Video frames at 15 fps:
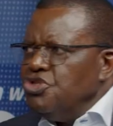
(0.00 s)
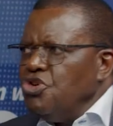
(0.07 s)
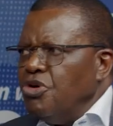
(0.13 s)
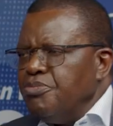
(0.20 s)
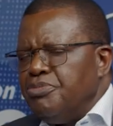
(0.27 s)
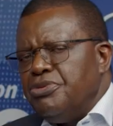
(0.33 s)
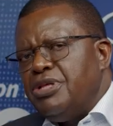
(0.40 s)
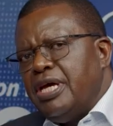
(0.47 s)

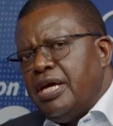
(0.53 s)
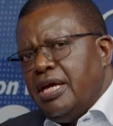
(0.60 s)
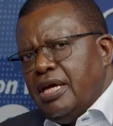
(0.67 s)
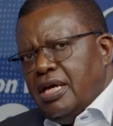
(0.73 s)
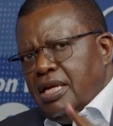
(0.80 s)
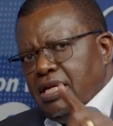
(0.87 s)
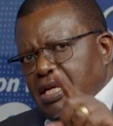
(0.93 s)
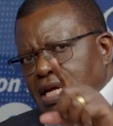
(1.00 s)
stop there
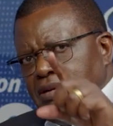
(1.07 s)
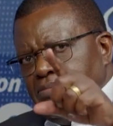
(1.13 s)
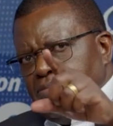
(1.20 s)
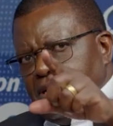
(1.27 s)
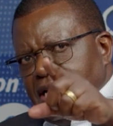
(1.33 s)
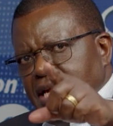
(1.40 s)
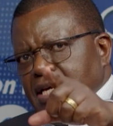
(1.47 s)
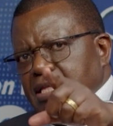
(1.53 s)
and
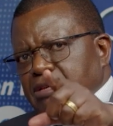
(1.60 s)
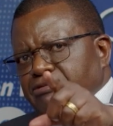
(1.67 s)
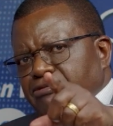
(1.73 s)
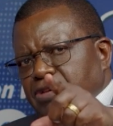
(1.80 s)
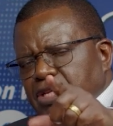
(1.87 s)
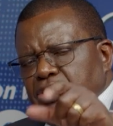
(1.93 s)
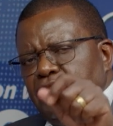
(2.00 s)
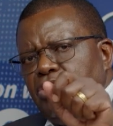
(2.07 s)
play the
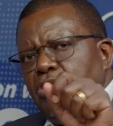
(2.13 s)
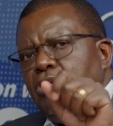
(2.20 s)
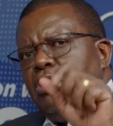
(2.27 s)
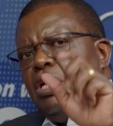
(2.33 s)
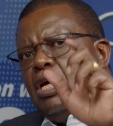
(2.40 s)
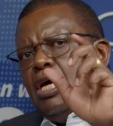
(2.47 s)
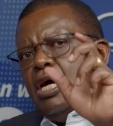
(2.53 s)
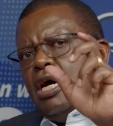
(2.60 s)
video
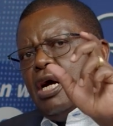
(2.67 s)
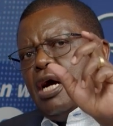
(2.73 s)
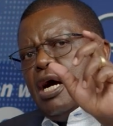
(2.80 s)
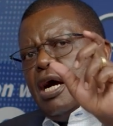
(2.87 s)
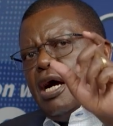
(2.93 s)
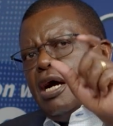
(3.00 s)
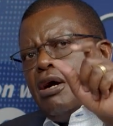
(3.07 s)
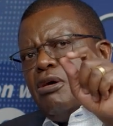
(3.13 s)

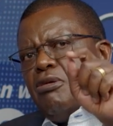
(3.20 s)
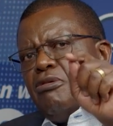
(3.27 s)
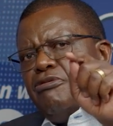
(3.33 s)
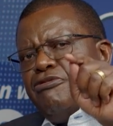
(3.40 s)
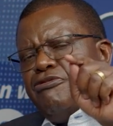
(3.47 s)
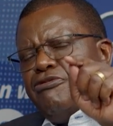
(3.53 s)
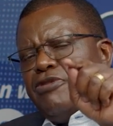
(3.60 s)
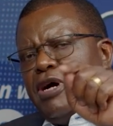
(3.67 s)

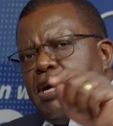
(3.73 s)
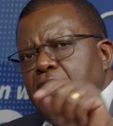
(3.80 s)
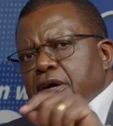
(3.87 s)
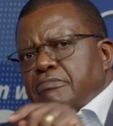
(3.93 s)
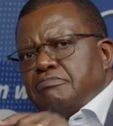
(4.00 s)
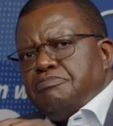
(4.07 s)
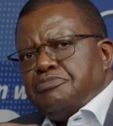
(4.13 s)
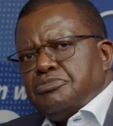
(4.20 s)
of
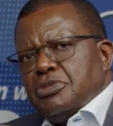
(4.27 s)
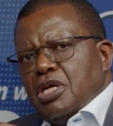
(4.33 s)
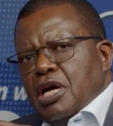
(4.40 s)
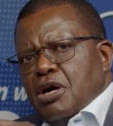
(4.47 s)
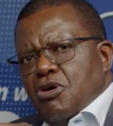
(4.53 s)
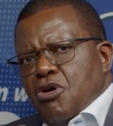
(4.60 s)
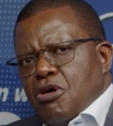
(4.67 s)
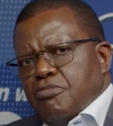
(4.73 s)

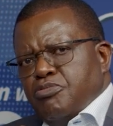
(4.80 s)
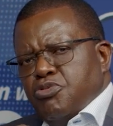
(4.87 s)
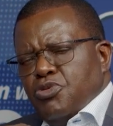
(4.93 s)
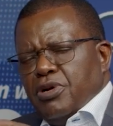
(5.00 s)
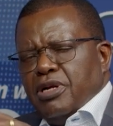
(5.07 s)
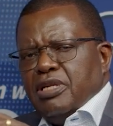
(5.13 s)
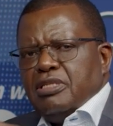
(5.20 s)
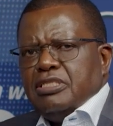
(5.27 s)

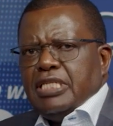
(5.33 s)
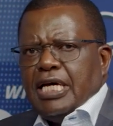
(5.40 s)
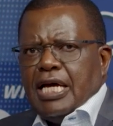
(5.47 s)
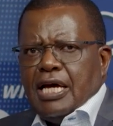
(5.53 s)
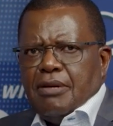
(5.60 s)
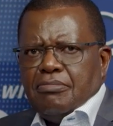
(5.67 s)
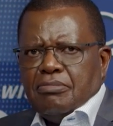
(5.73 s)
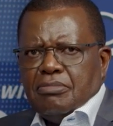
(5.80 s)
Hopewell
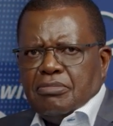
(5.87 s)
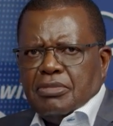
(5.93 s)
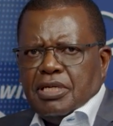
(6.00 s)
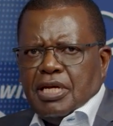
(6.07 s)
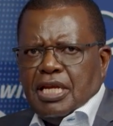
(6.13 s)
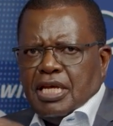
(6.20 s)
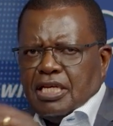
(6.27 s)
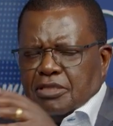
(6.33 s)

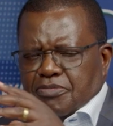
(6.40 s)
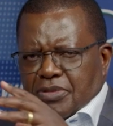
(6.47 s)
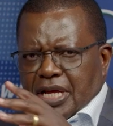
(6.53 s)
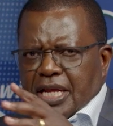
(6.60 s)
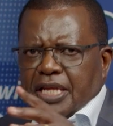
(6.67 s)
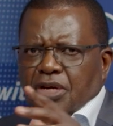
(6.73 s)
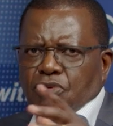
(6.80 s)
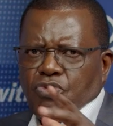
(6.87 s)
in
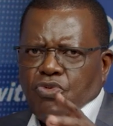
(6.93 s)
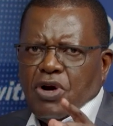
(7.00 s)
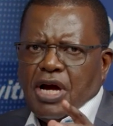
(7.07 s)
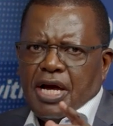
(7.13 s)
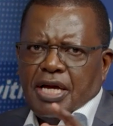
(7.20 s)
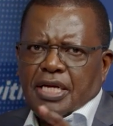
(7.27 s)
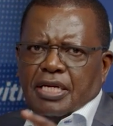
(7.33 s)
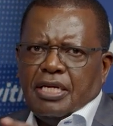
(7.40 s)
explaining
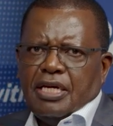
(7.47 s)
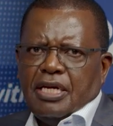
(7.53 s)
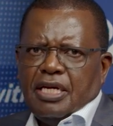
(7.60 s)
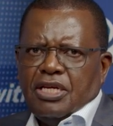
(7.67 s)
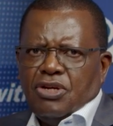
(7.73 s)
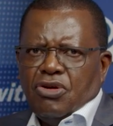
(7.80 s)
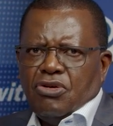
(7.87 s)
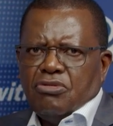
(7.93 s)
why,
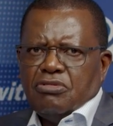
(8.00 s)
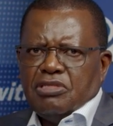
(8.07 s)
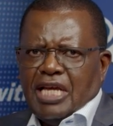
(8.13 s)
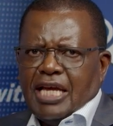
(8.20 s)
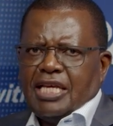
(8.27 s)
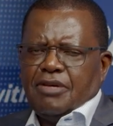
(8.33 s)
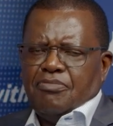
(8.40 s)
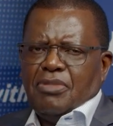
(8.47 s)
you know,
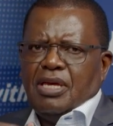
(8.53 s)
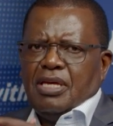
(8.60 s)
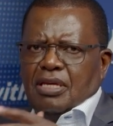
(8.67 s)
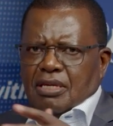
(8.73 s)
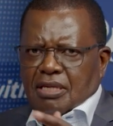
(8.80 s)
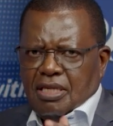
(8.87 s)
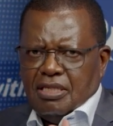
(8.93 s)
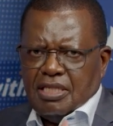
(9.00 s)
like
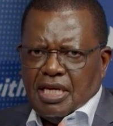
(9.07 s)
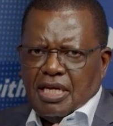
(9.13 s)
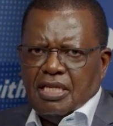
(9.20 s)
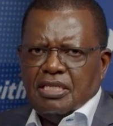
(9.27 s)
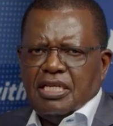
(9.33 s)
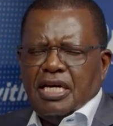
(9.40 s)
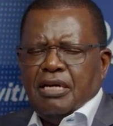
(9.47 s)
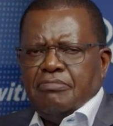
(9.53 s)
me, he
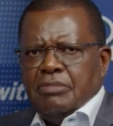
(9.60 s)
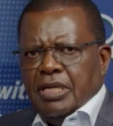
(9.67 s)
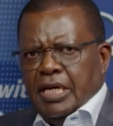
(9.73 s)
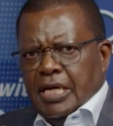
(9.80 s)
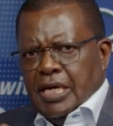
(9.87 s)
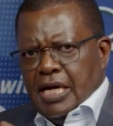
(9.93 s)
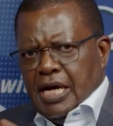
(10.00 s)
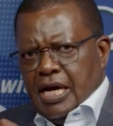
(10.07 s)
said,
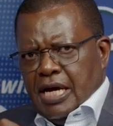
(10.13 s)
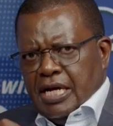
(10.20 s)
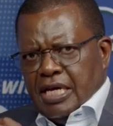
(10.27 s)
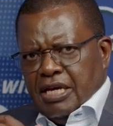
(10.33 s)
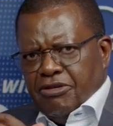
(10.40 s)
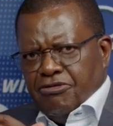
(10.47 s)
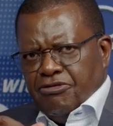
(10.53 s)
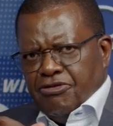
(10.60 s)

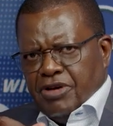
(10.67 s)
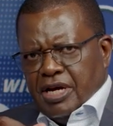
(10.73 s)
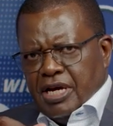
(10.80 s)
give